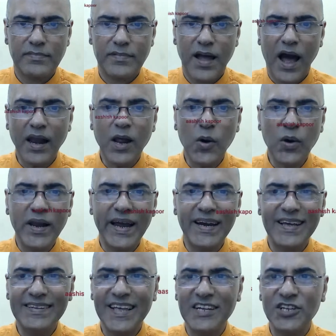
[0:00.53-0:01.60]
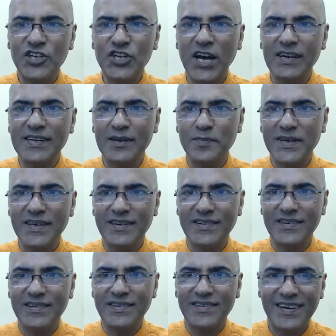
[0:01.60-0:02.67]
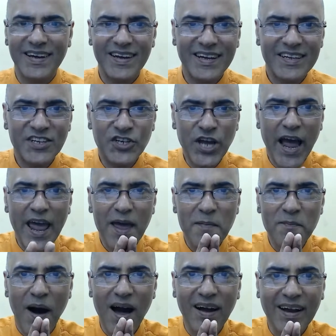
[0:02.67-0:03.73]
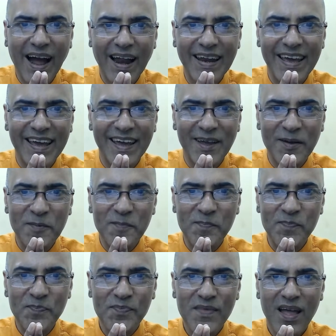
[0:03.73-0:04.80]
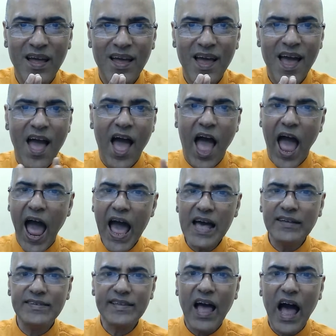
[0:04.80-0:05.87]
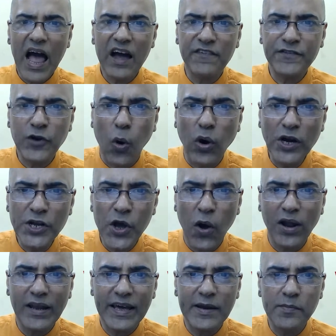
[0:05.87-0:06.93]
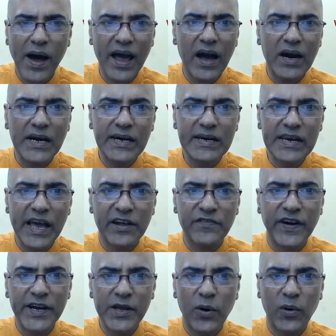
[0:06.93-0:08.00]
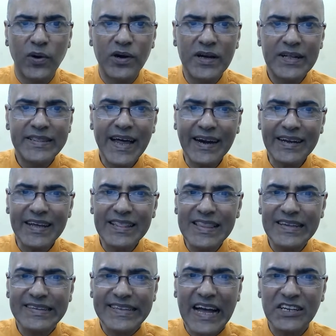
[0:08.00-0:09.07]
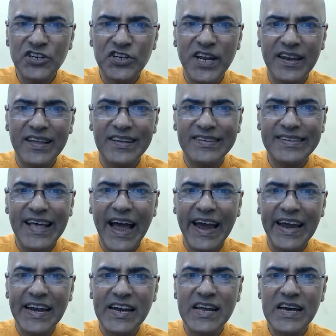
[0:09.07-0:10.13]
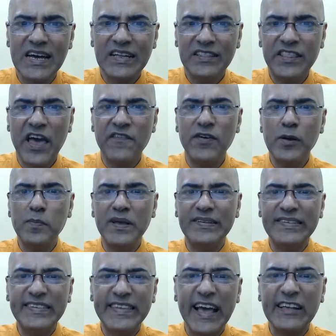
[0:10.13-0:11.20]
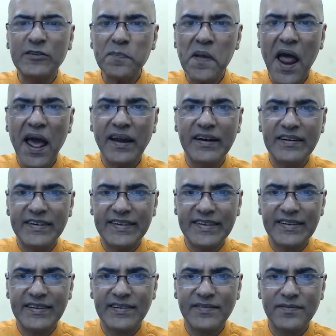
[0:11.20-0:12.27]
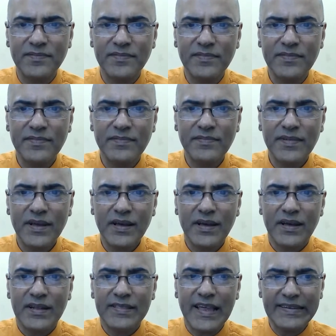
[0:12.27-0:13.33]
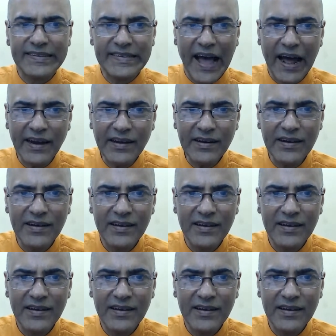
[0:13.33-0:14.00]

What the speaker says: Hello ladies and gentlemen, Jai Ma Kali. As I have told y'all in my earlier video that in the Sagittarius sign, there will be six planets. The Sun,